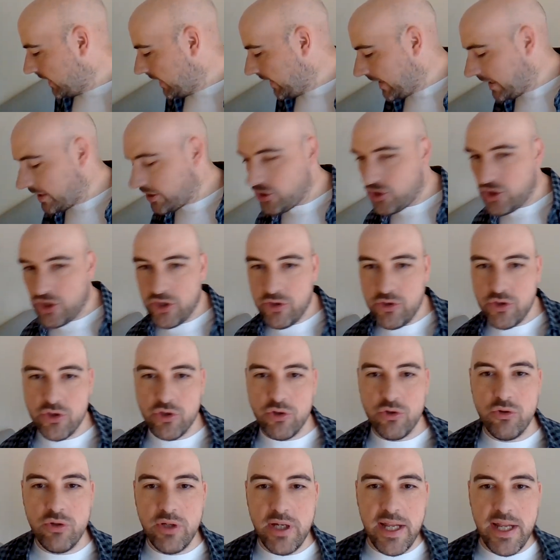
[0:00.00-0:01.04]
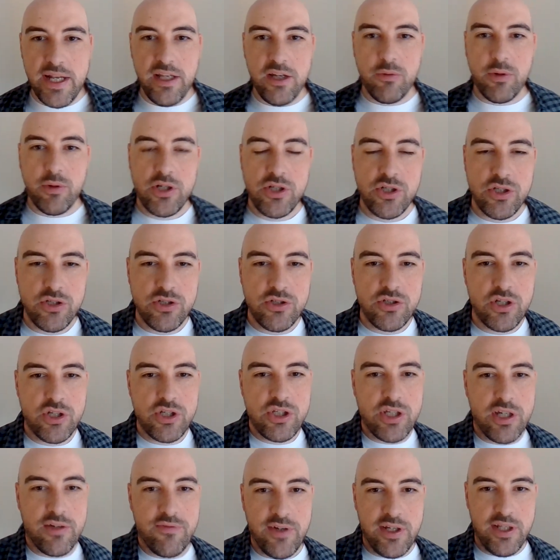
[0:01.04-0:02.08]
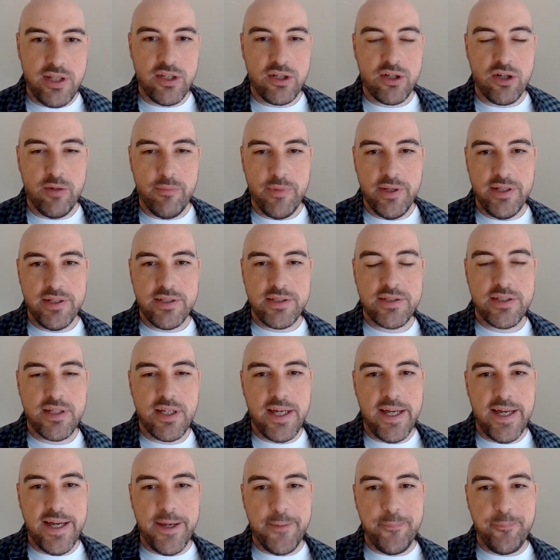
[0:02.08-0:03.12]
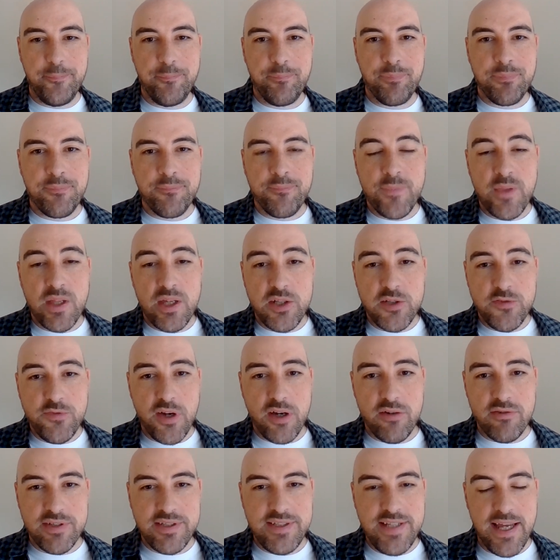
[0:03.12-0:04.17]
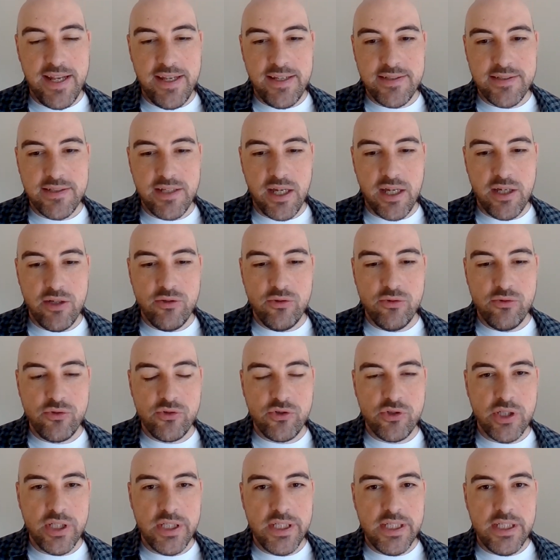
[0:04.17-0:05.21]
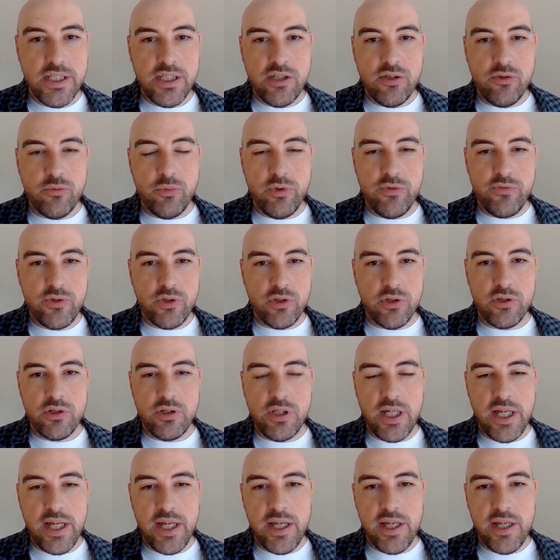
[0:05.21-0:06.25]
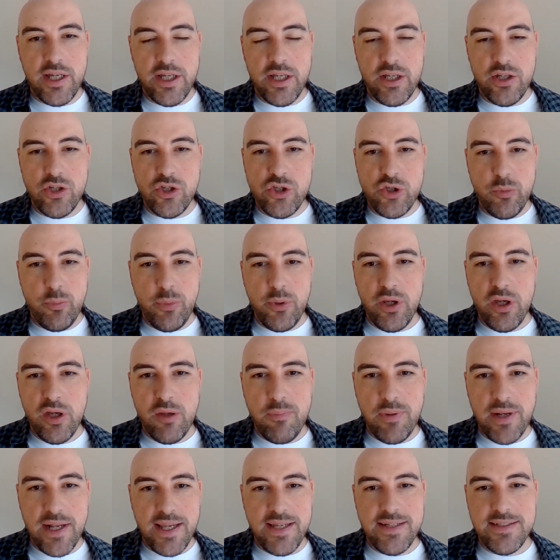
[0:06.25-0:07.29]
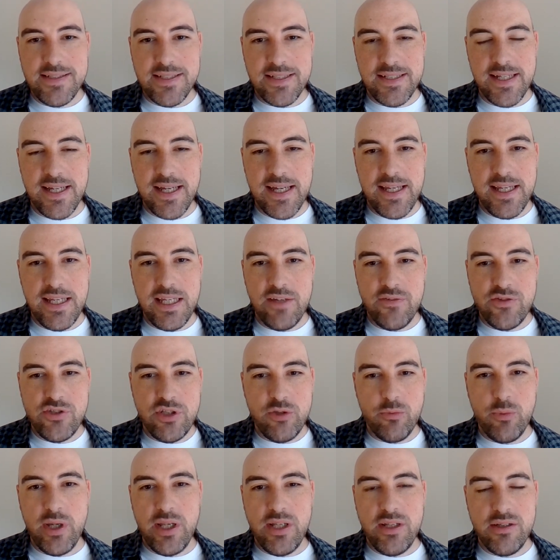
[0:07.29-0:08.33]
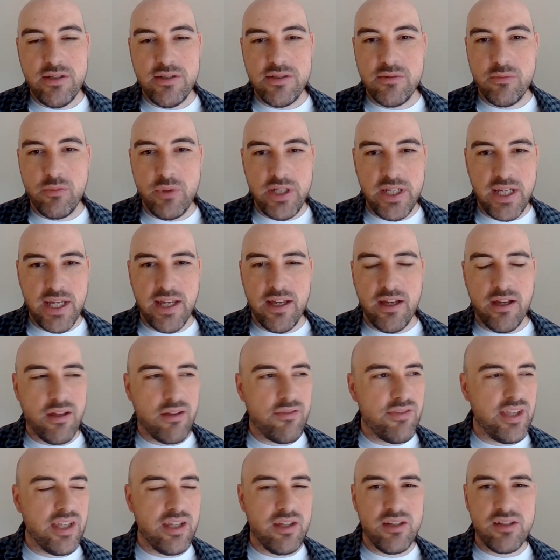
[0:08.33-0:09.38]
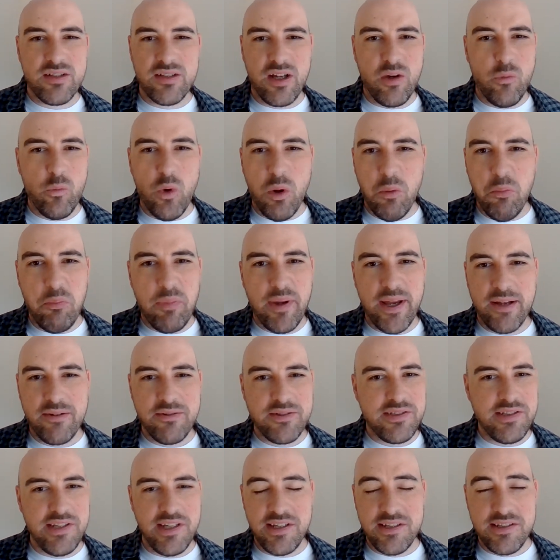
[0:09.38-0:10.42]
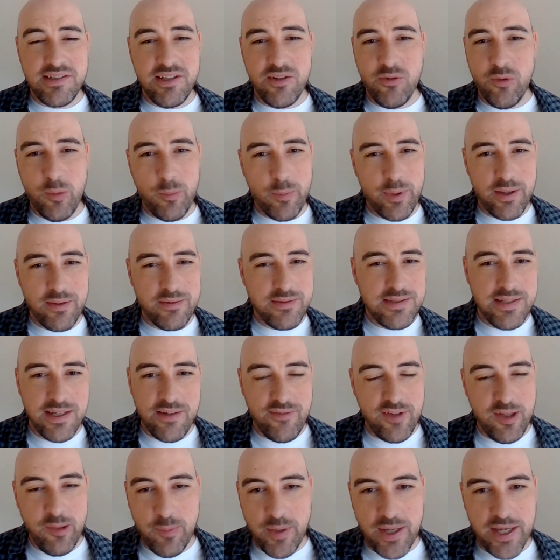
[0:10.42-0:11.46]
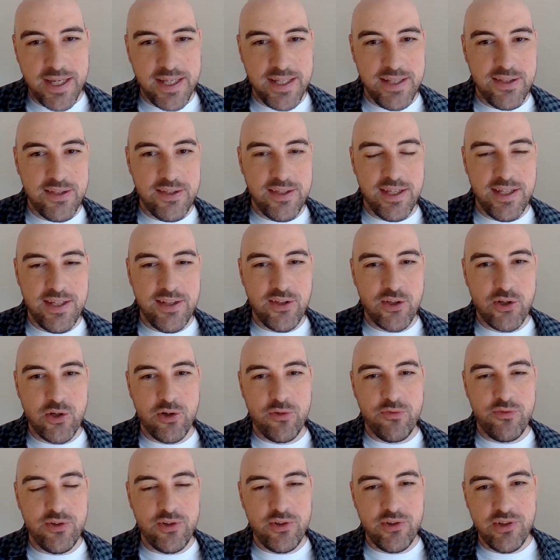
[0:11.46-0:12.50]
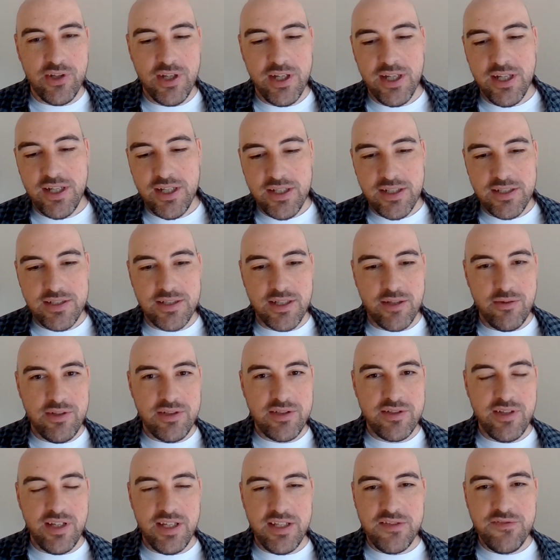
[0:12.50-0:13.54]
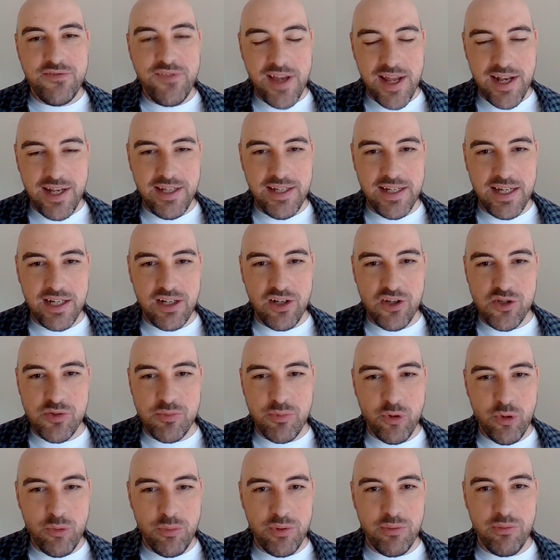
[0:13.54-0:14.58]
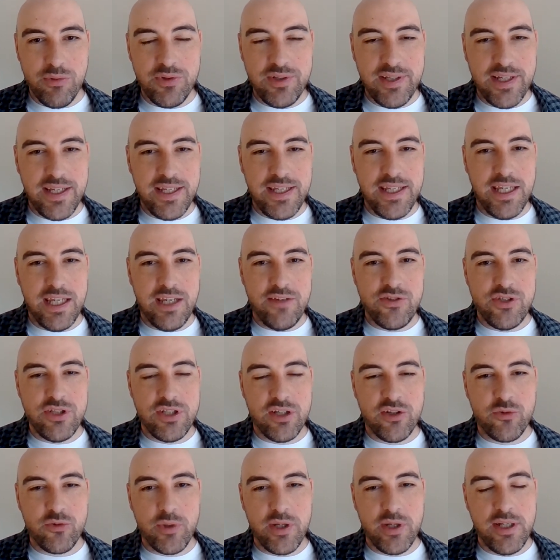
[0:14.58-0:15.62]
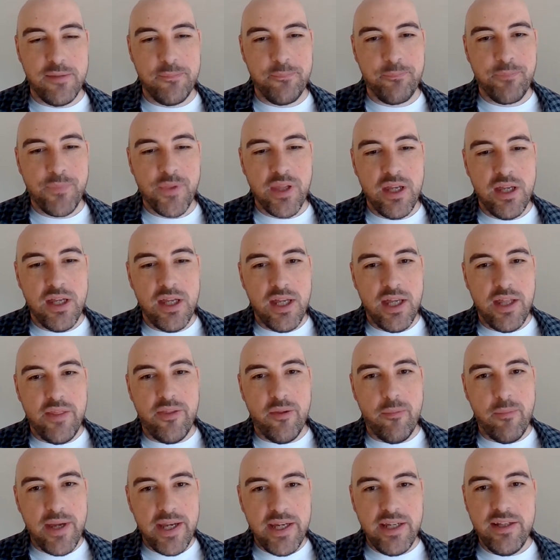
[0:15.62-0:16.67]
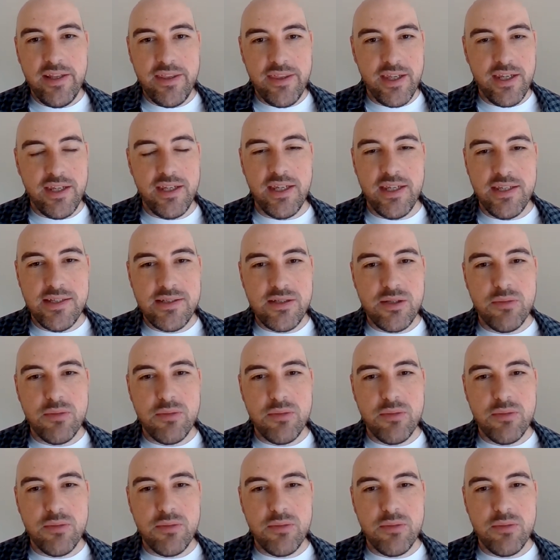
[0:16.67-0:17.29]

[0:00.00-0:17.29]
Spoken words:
As usual, any questions, shove it in the comments. As far as tennis goes, we've got Jabeur playing today. If she wins, we get, I think it's like £1.60 or £1.70 back in the coffers. So it's fairly negligible, but we'll take it if she does win. The main thing is